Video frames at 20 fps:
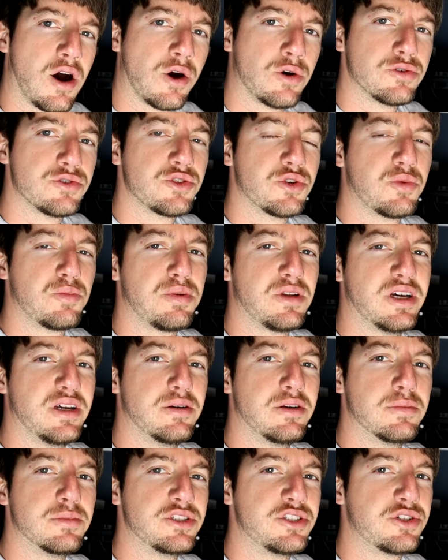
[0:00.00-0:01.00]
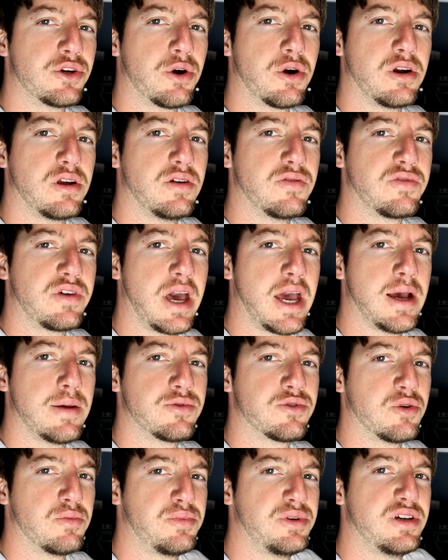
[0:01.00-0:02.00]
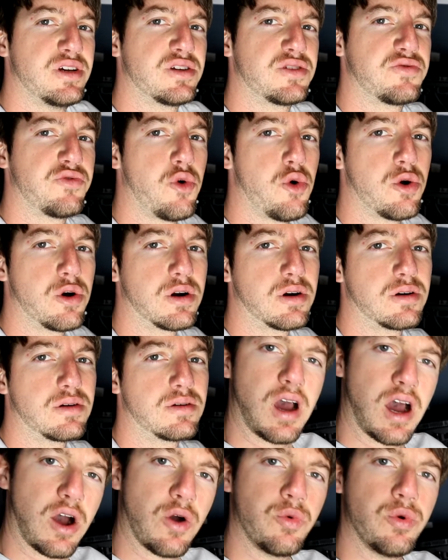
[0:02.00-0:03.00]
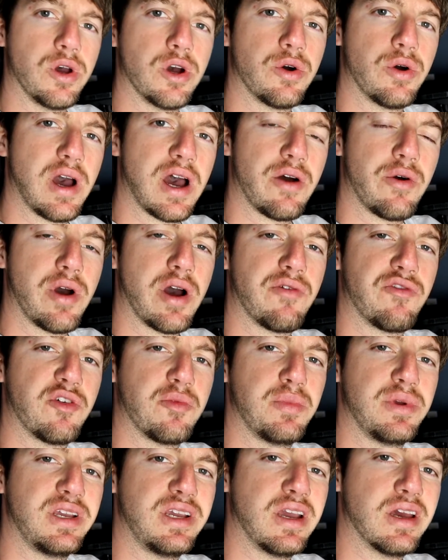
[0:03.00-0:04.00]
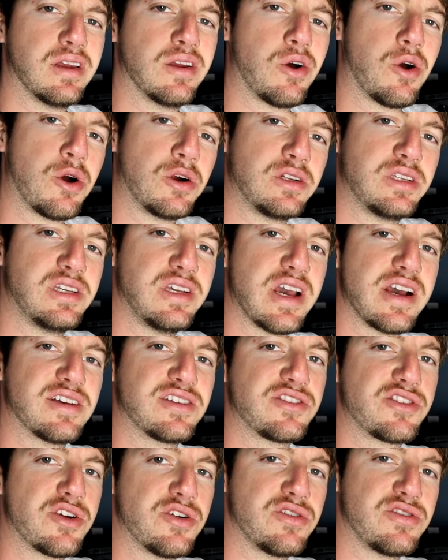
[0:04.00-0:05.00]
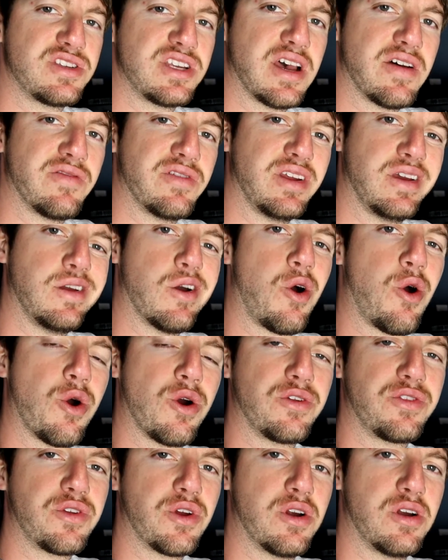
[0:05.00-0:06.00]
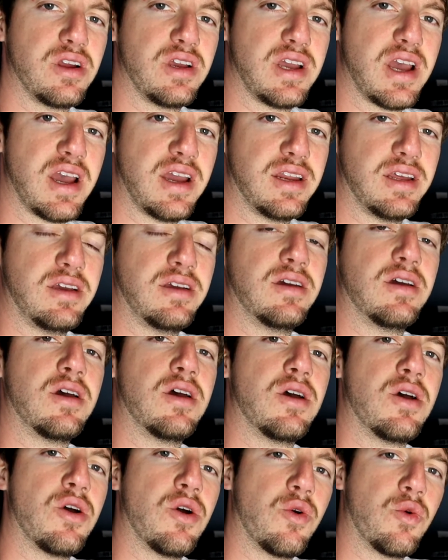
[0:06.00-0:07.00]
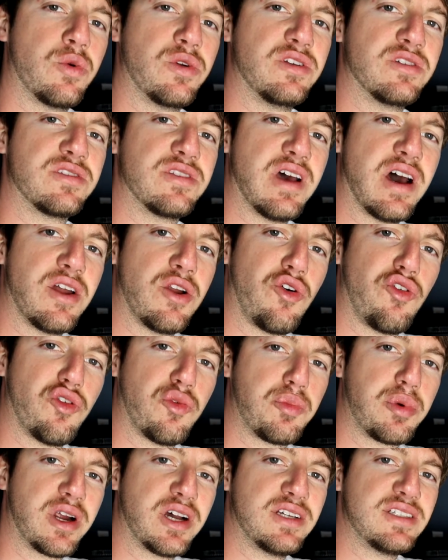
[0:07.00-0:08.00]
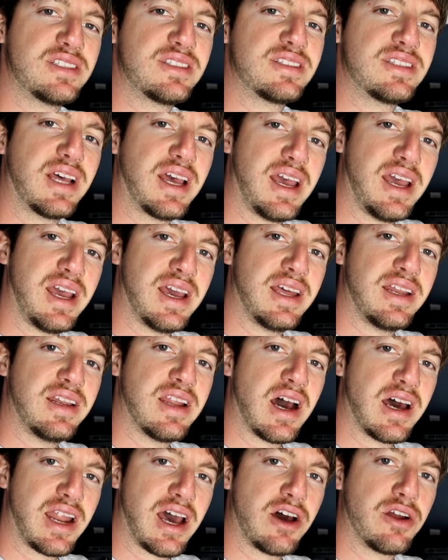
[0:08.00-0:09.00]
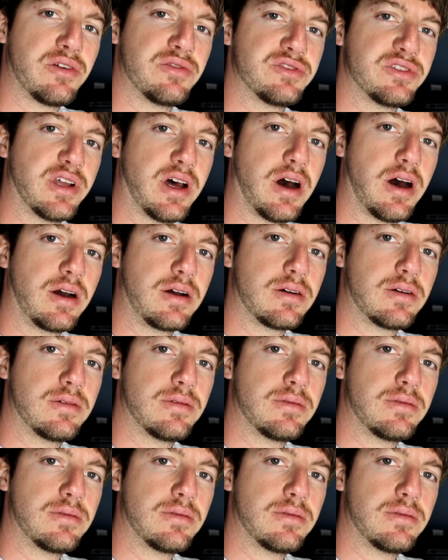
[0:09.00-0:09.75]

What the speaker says: also played the majority of games on PS4. I will, however, be getting the RTX 3070 or 3080 when it's not overpriced and not out of stock.